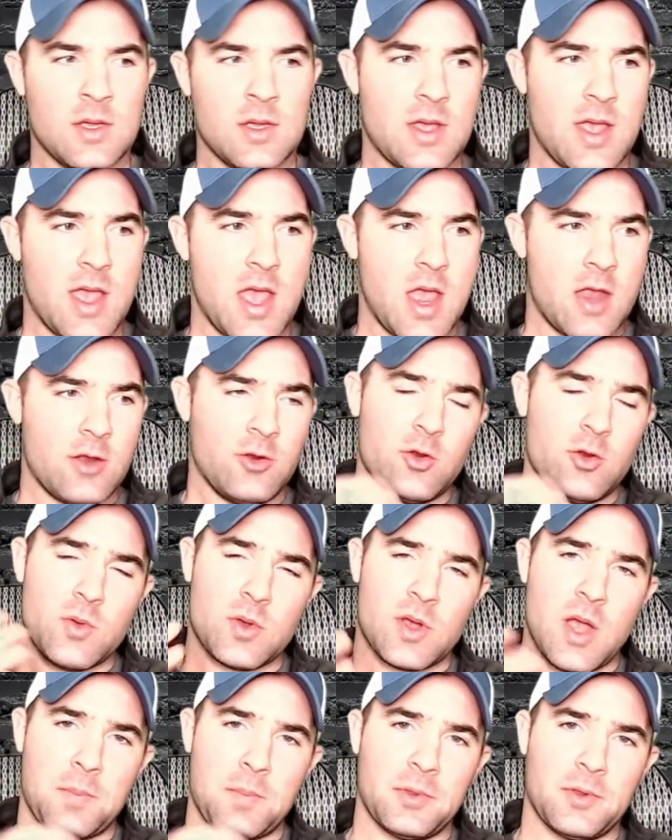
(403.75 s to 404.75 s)
and you do a
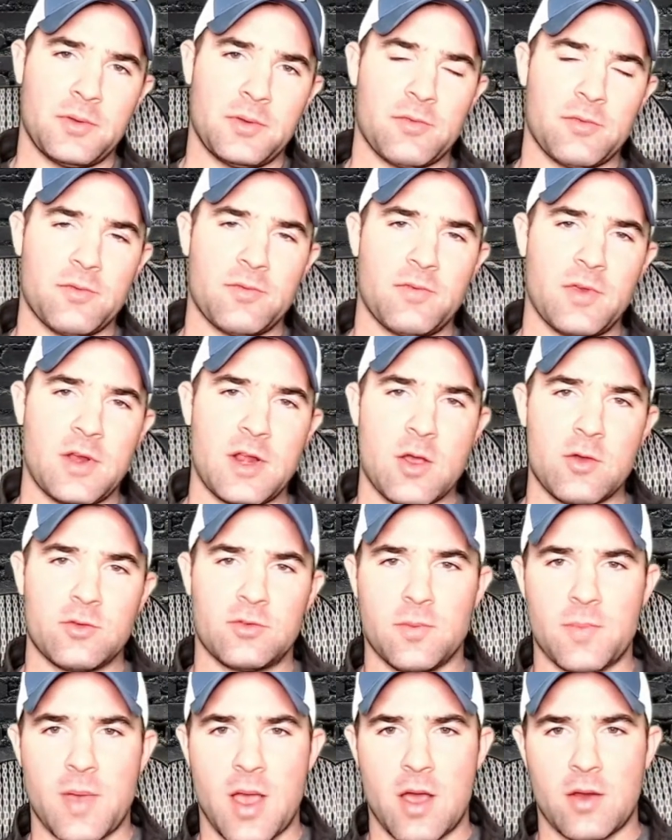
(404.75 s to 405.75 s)
couple of different videos
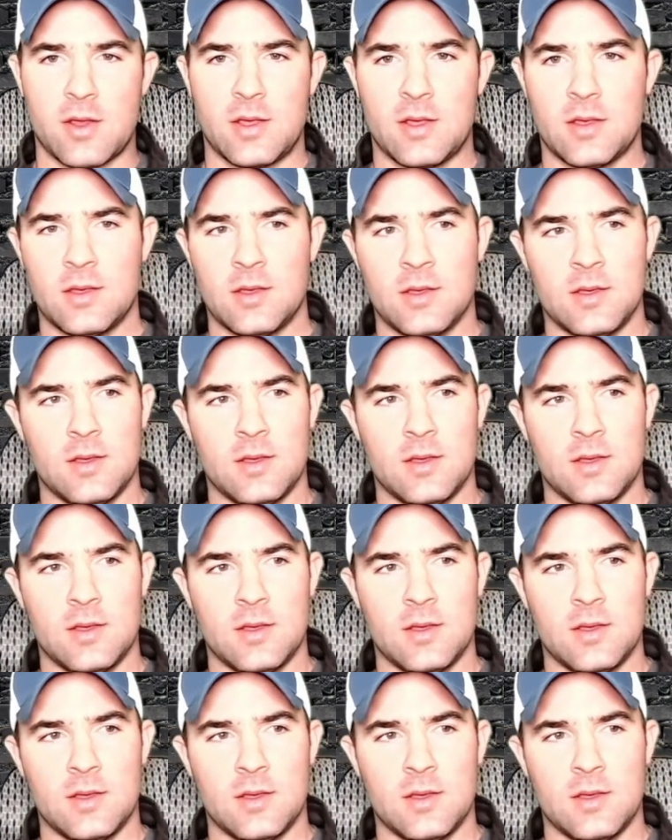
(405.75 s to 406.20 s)
about it,